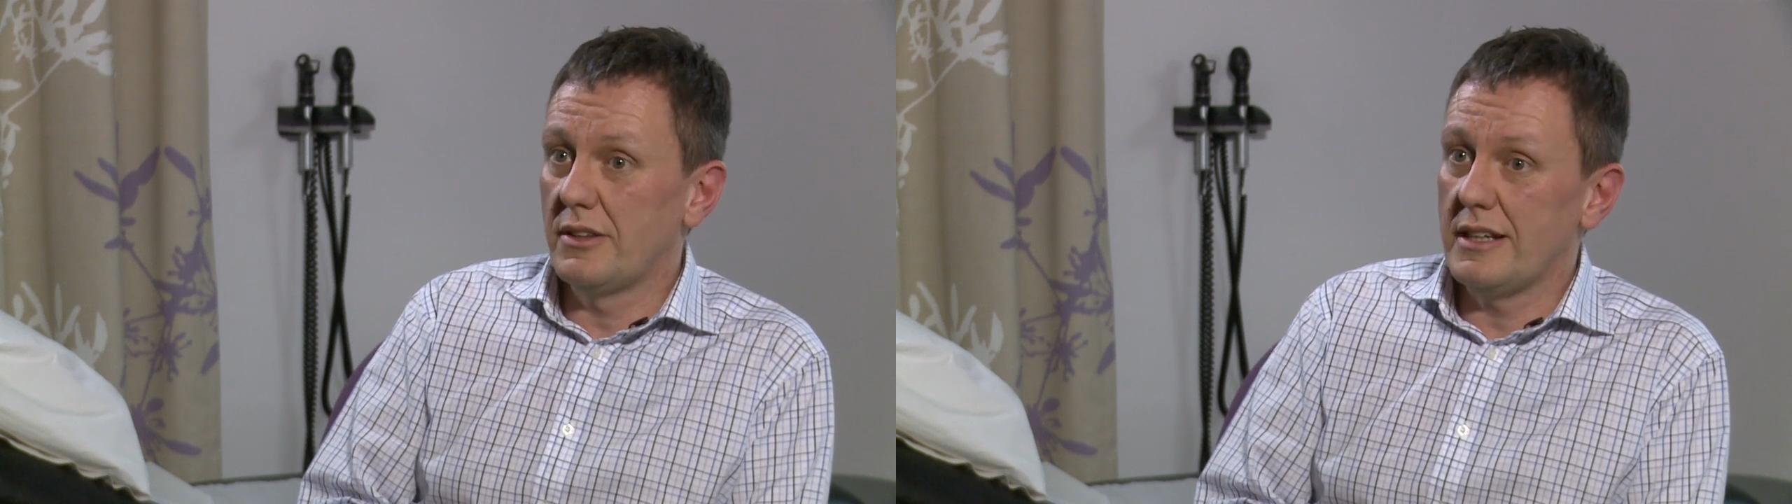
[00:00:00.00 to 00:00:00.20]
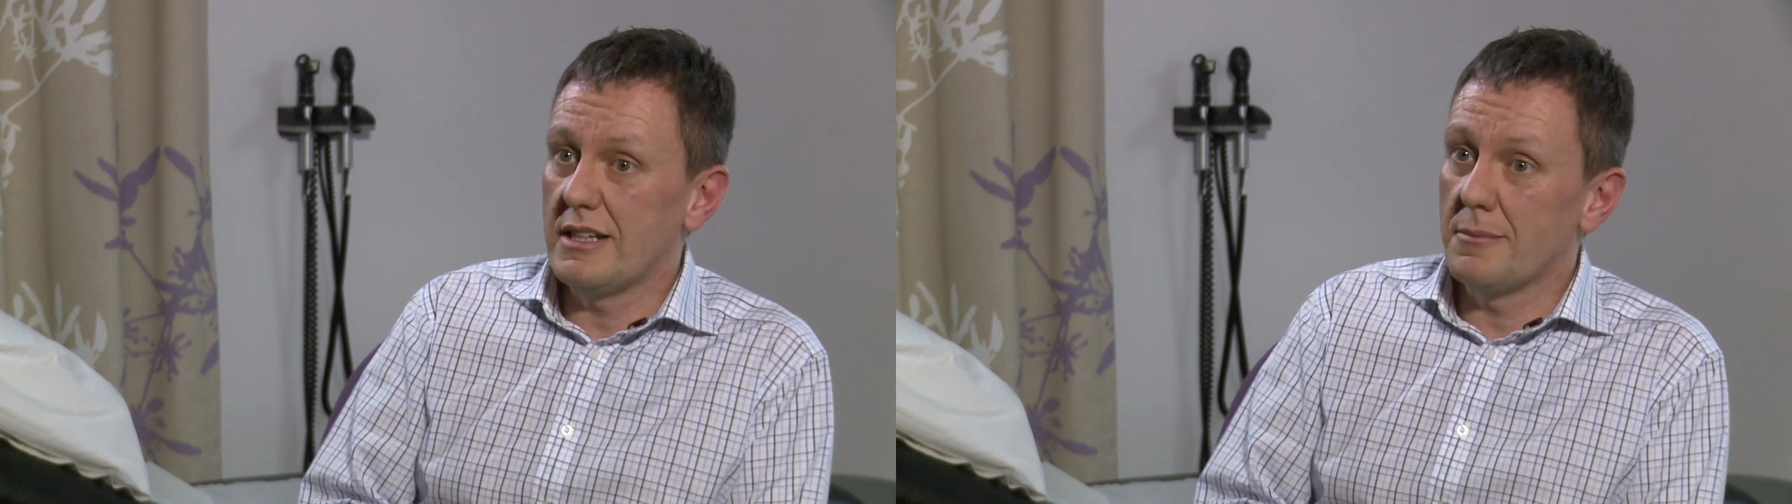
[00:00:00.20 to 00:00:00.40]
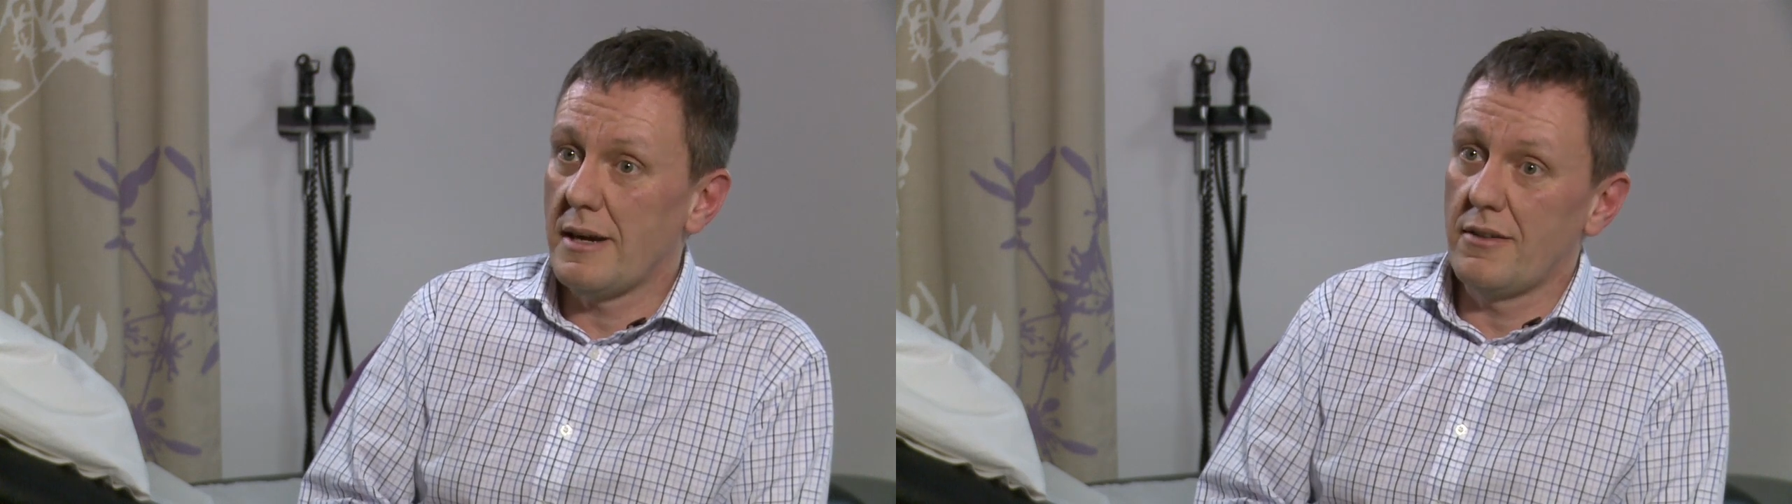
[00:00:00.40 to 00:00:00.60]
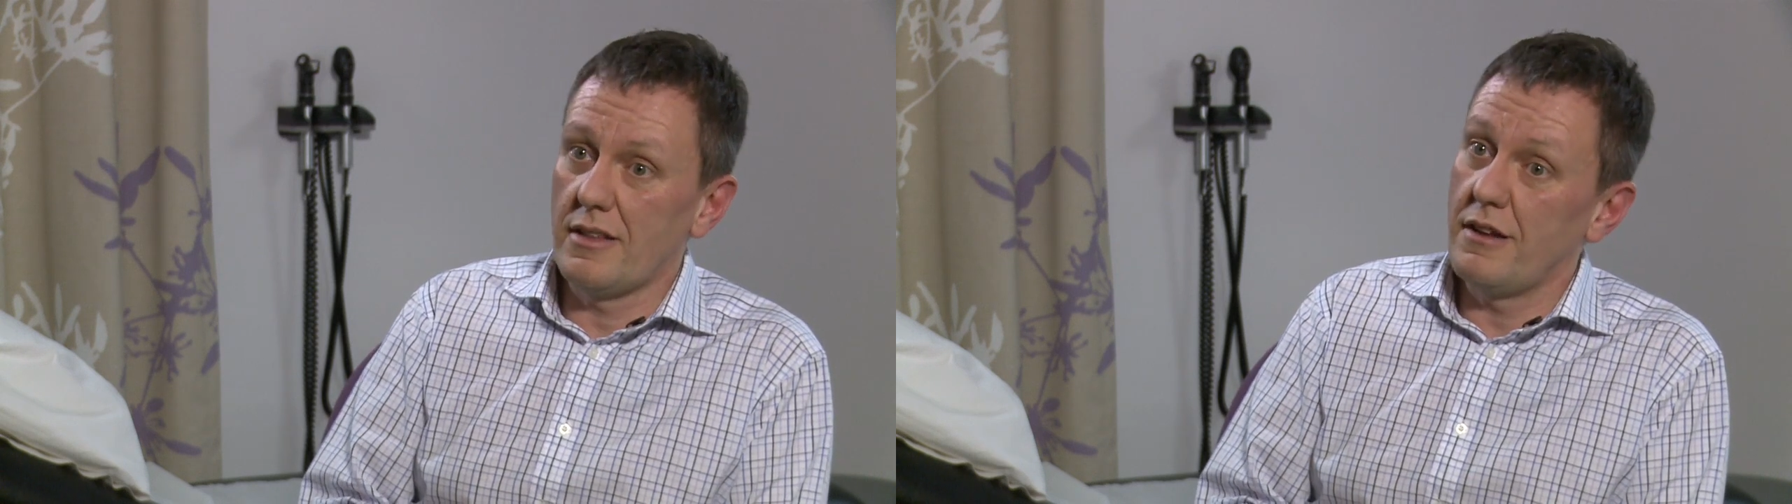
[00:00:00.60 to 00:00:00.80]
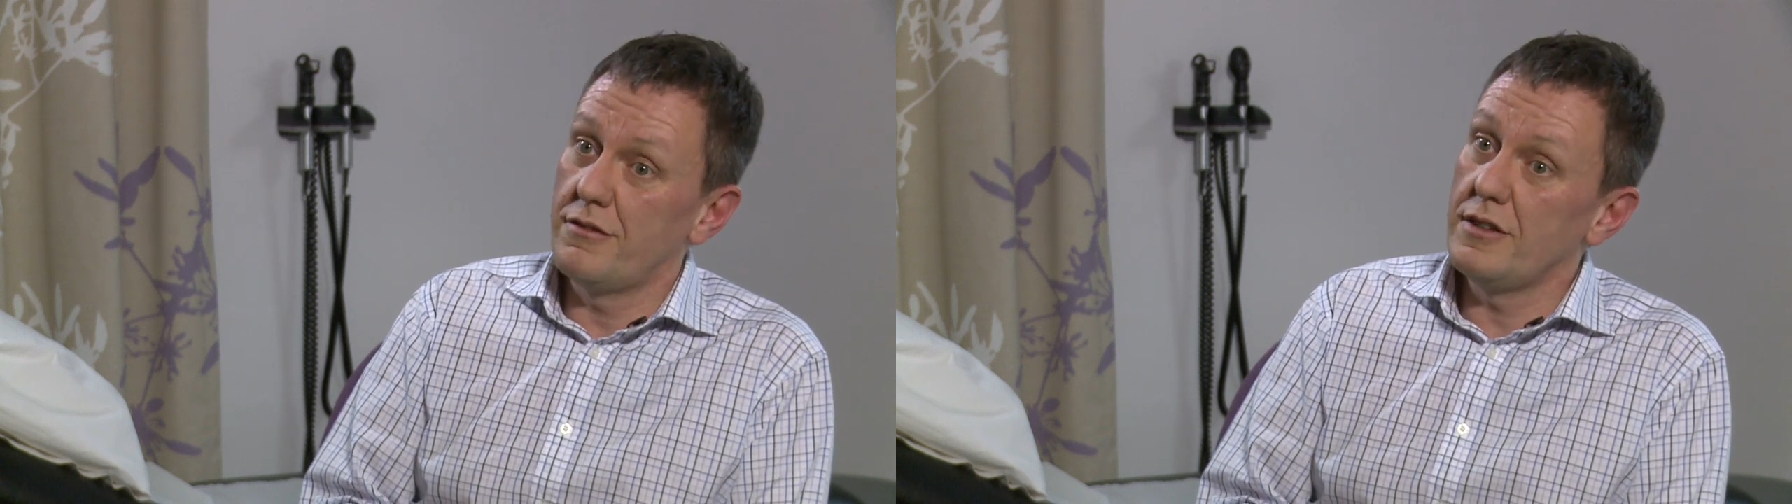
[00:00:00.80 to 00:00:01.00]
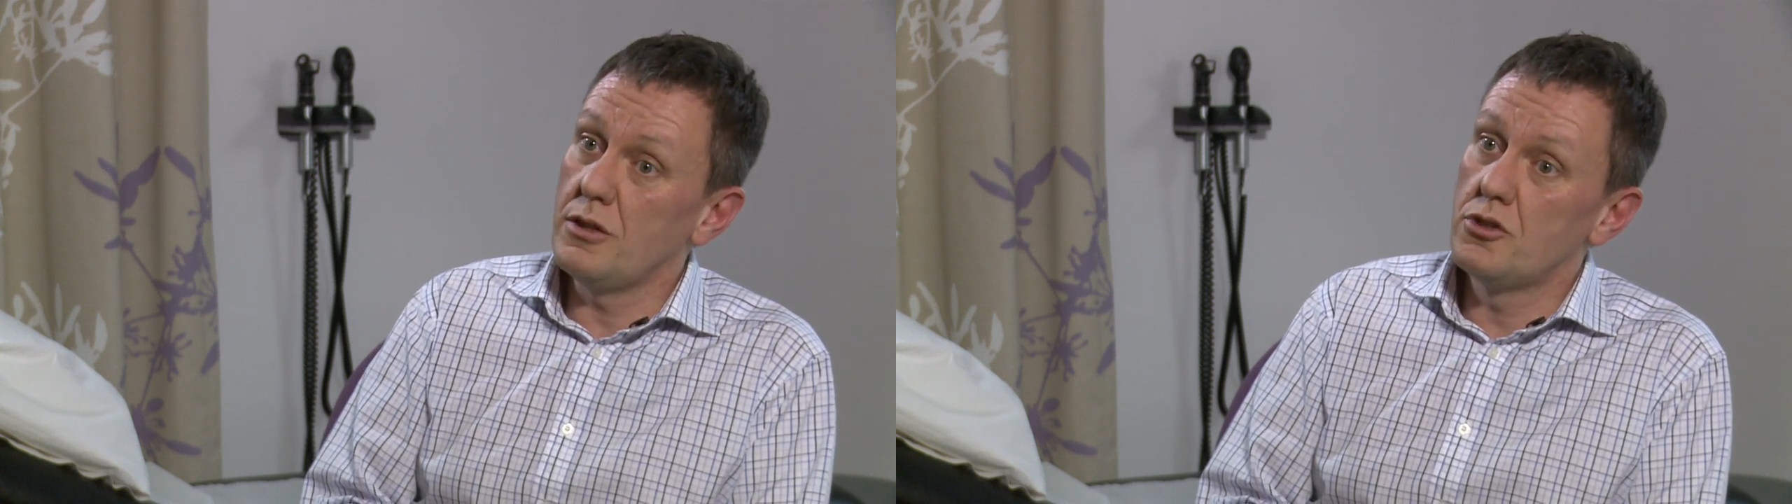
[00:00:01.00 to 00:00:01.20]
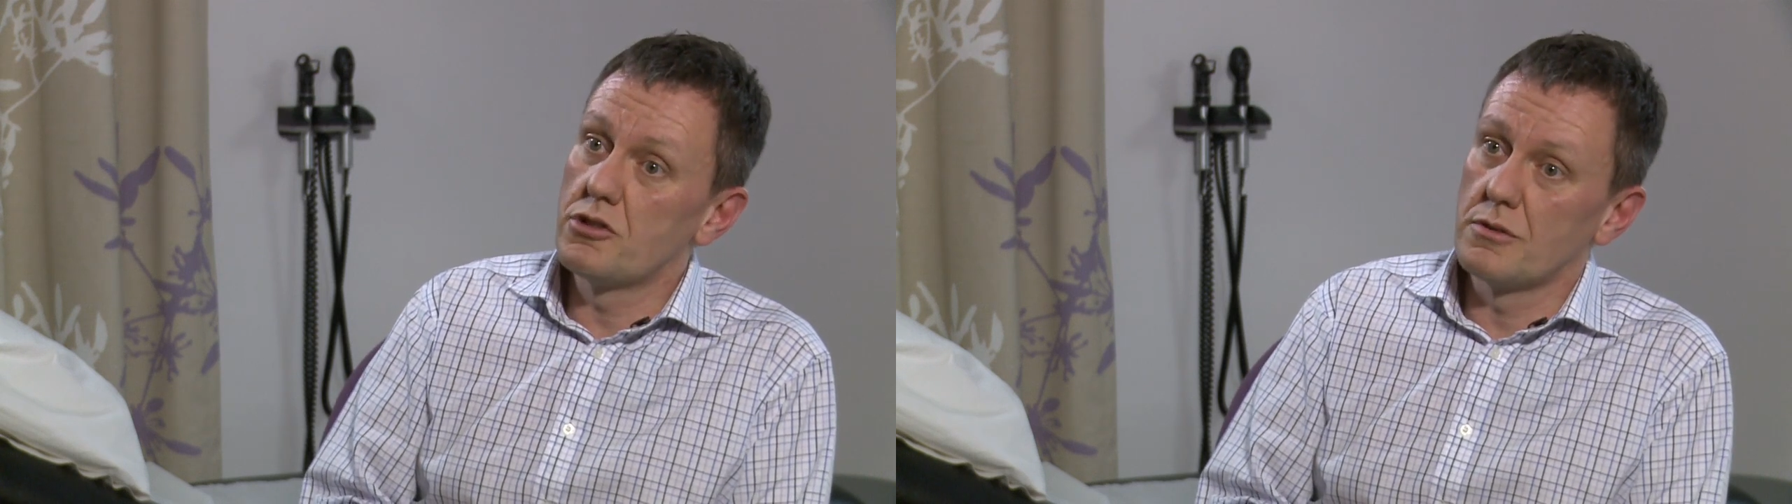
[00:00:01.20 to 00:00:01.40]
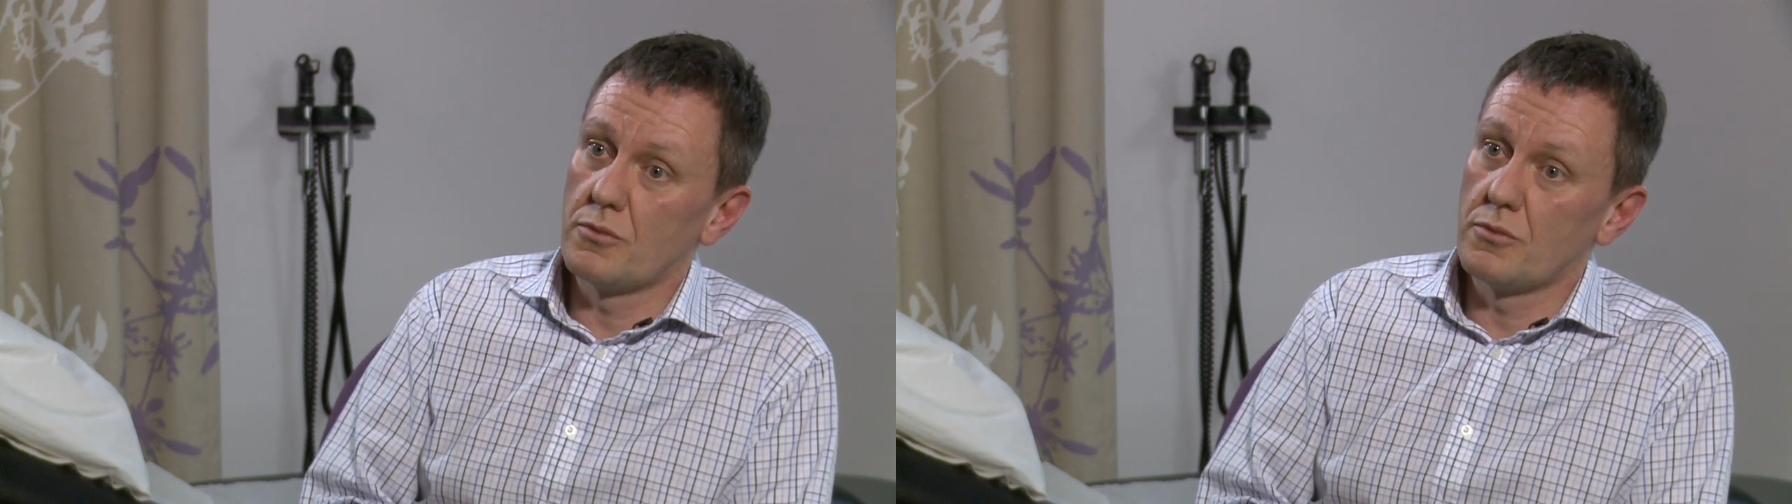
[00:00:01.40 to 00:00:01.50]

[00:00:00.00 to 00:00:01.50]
to think about their future